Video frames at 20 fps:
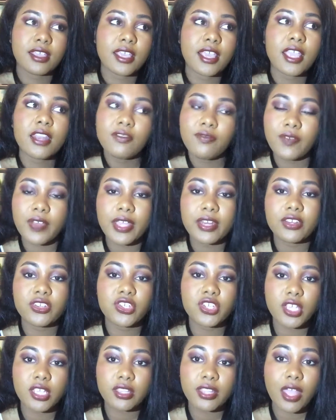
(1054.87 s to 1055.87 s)
can find a
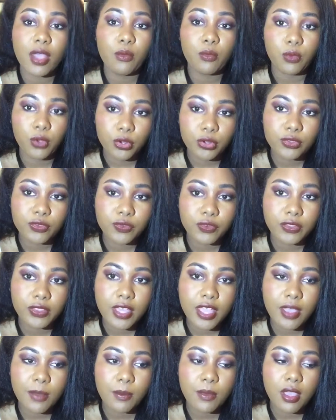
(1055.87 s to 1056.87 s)
shade that works for
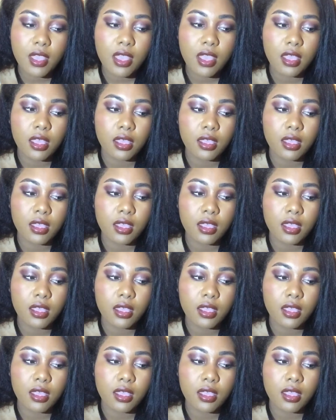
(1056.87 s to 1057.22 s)
them.